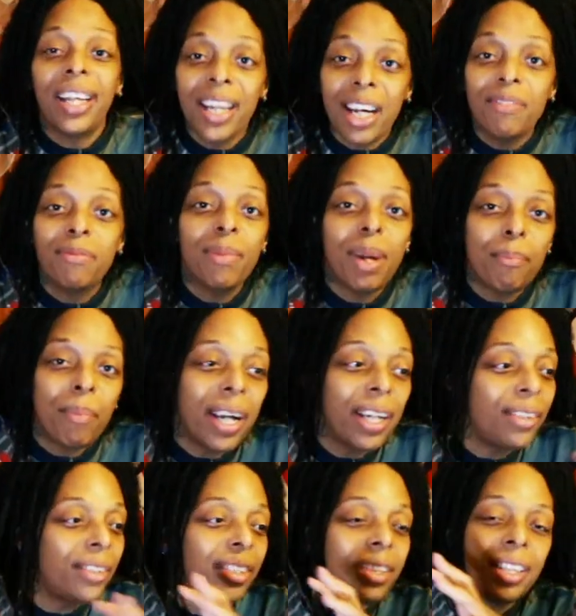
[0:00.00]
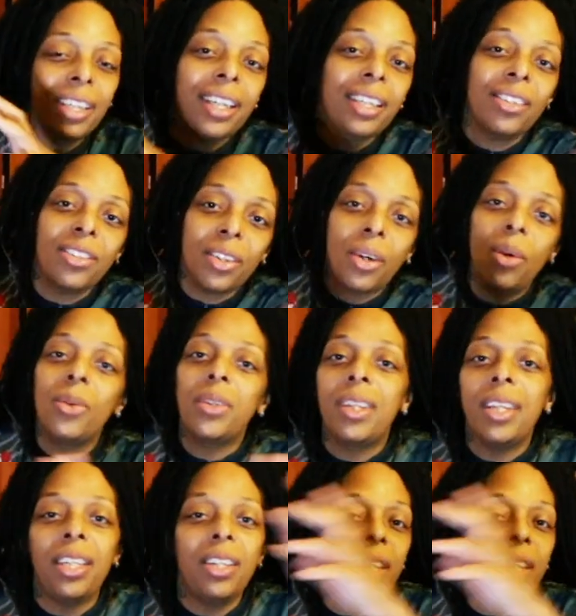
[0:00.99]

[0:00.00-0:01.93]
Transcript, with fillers: And I've met Michael, and like, there's a whole thing.